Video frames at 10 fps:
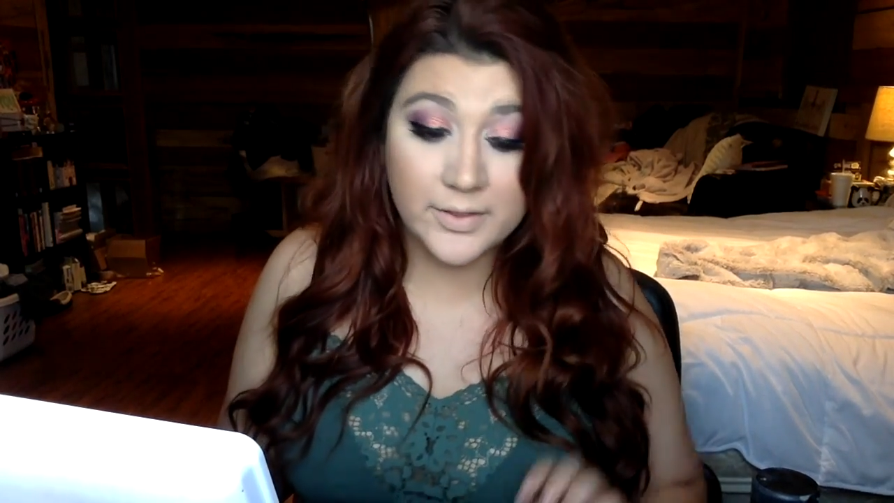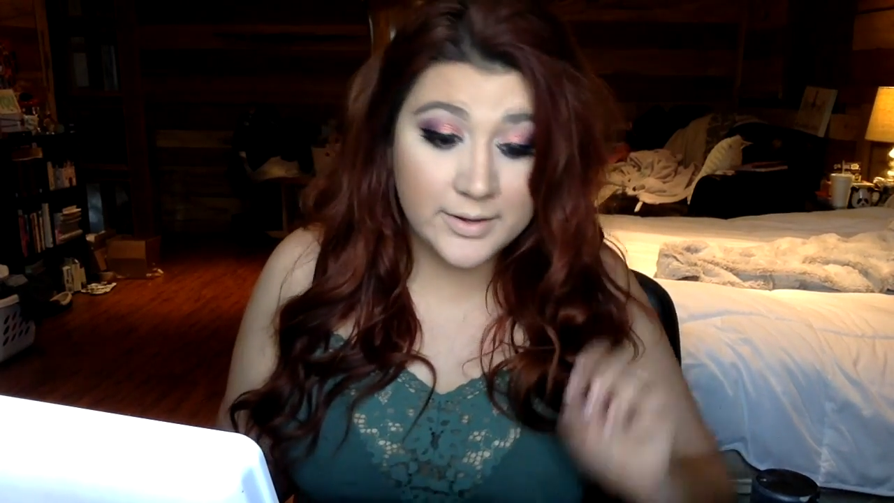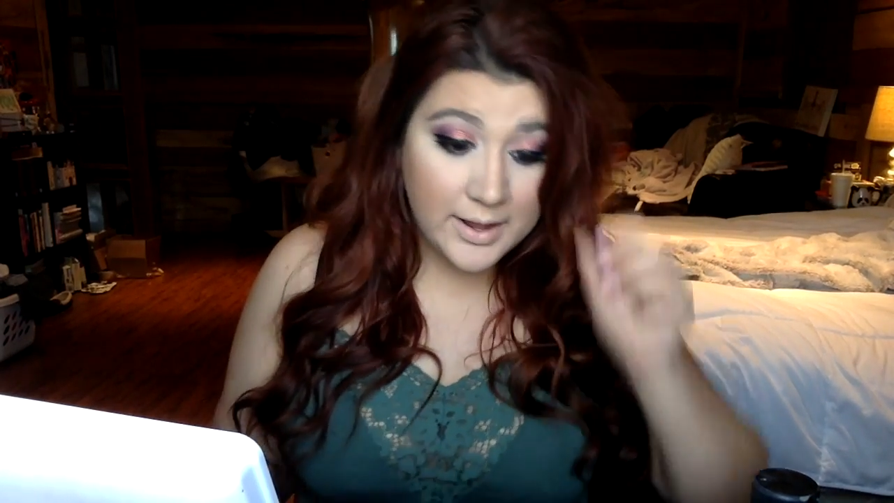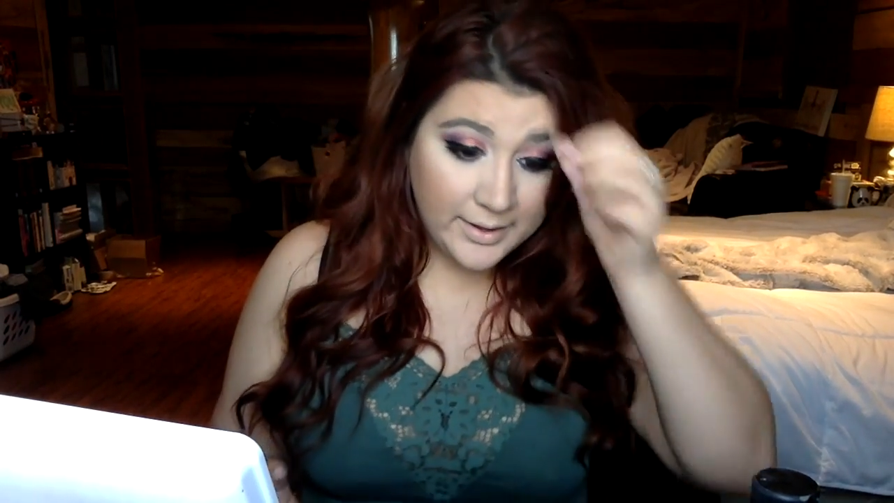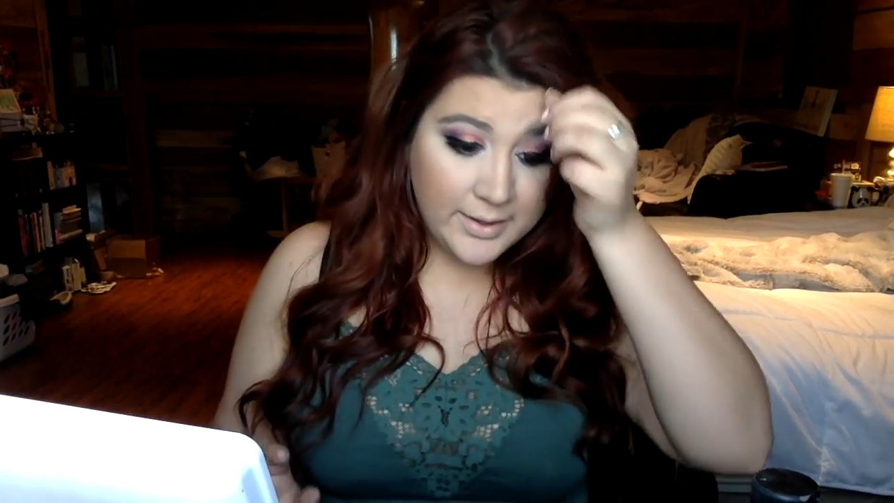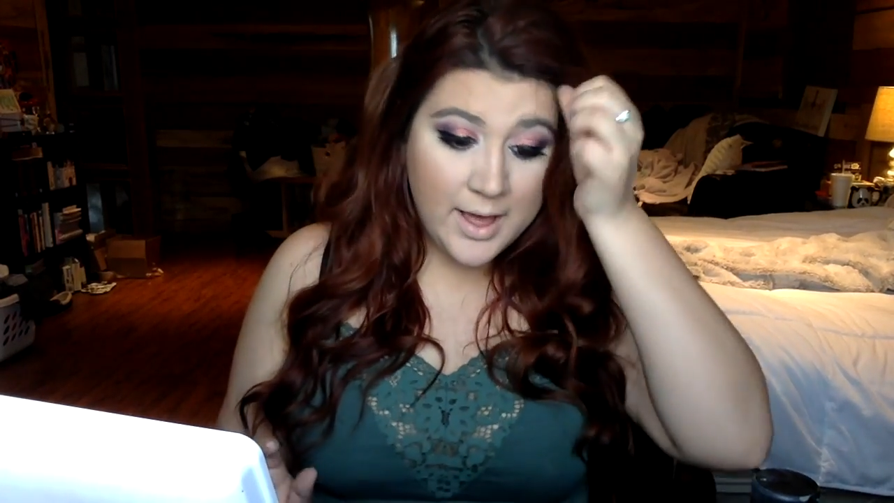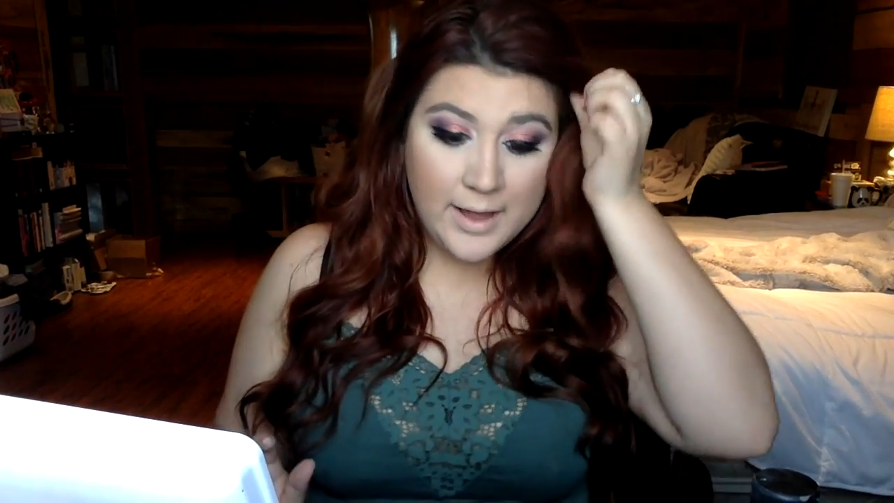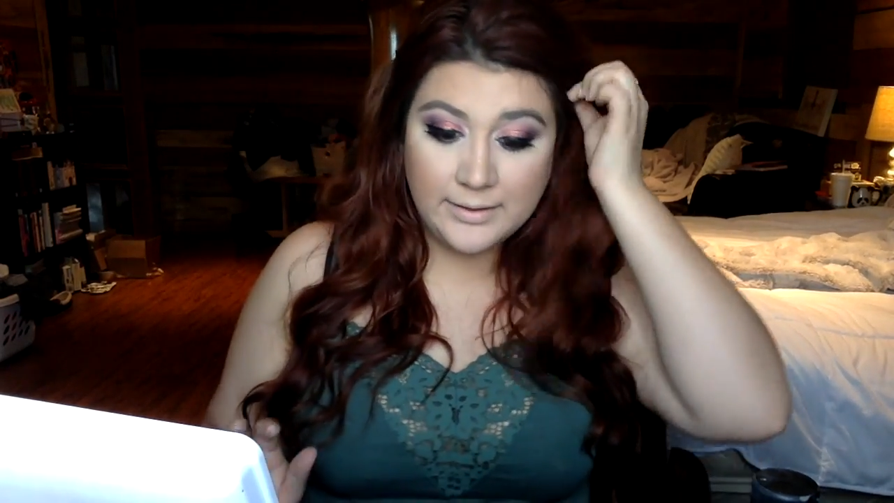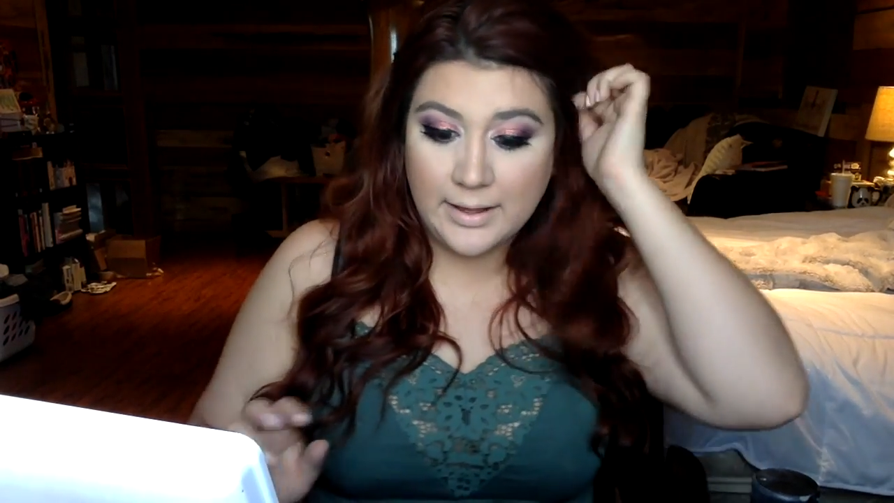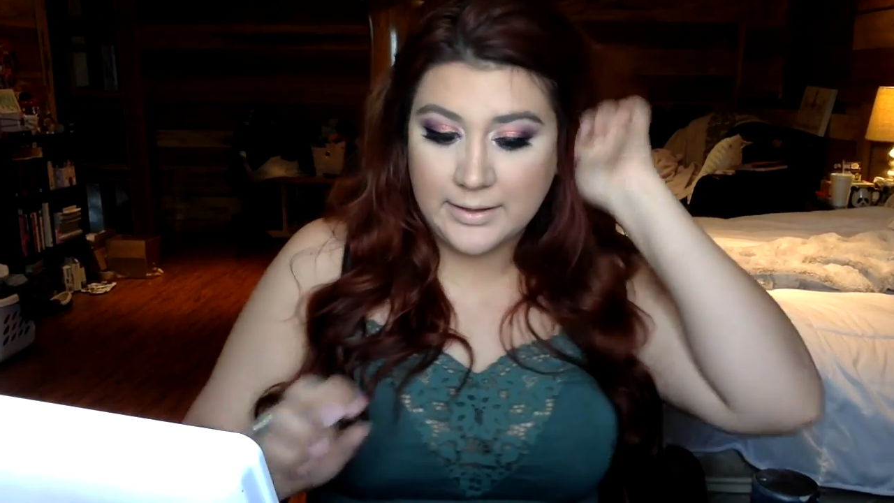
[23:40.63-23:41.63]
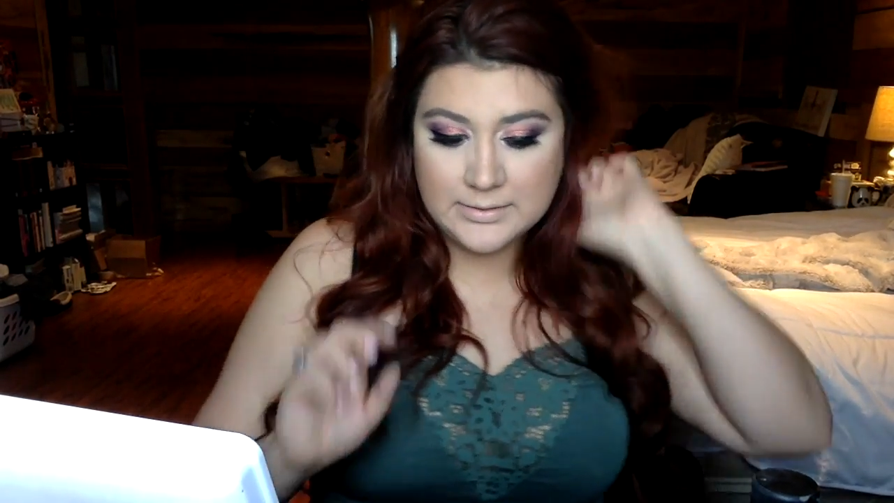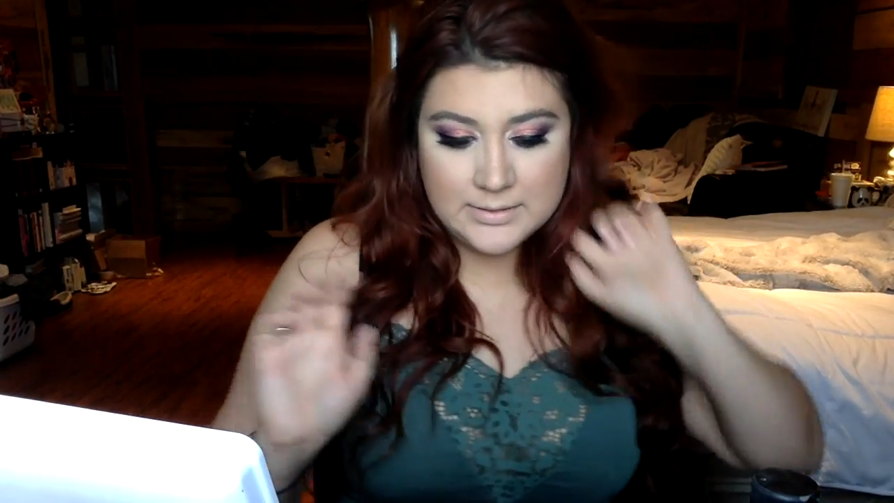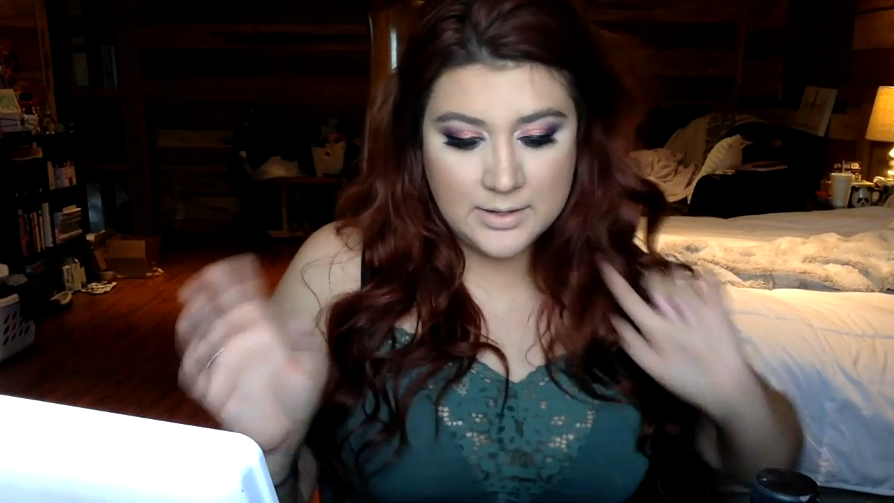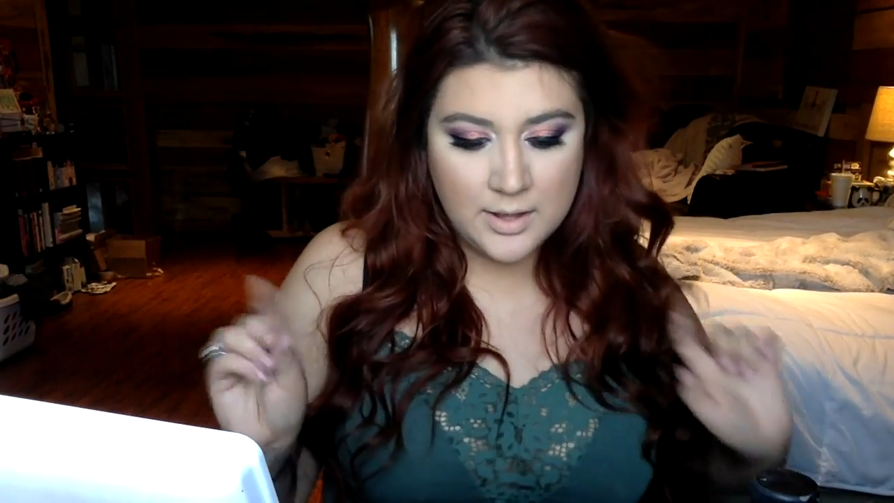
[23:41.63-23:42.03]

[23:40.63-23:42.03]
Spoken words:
then I highlight.